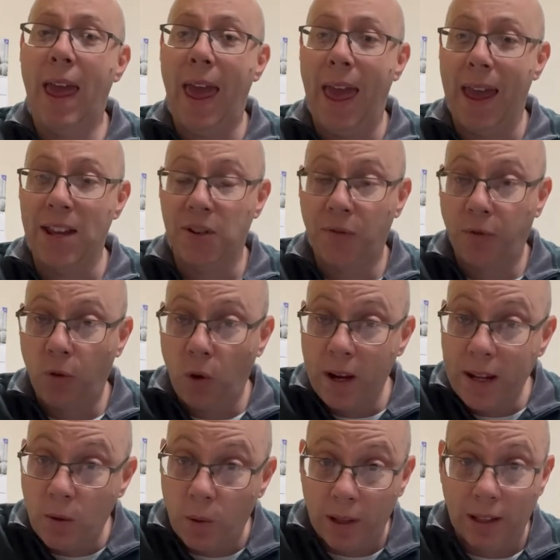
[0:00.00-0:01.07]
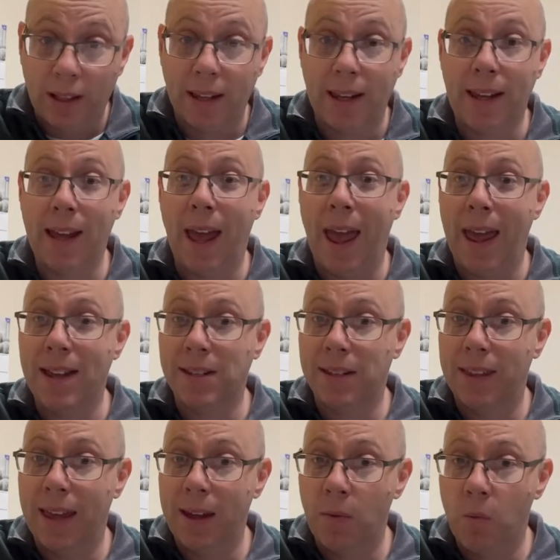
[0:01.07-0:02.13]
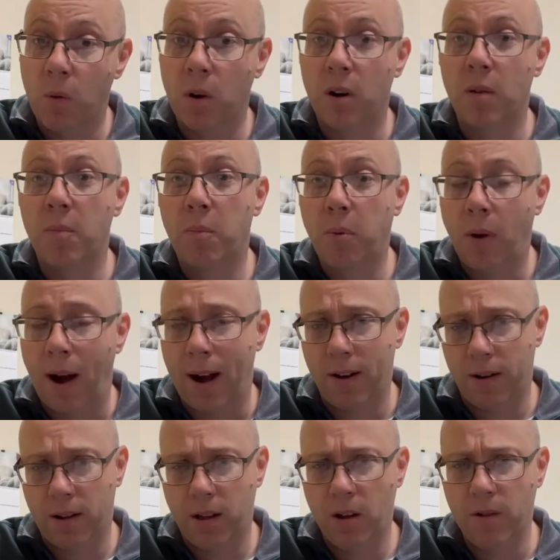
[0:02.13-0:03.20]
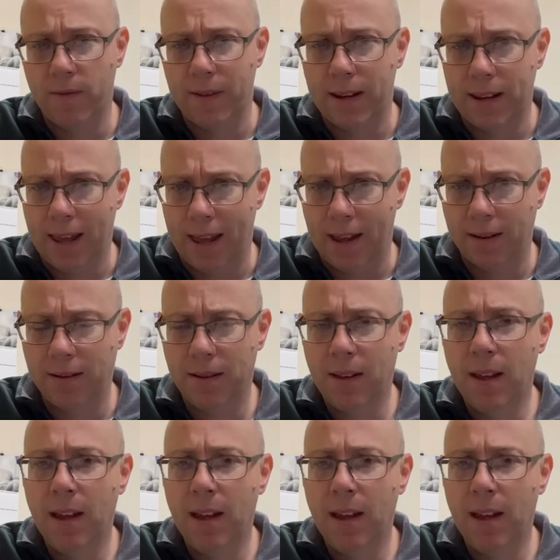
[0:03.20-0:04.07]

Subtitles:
as frequently as they were prior to COVID yet.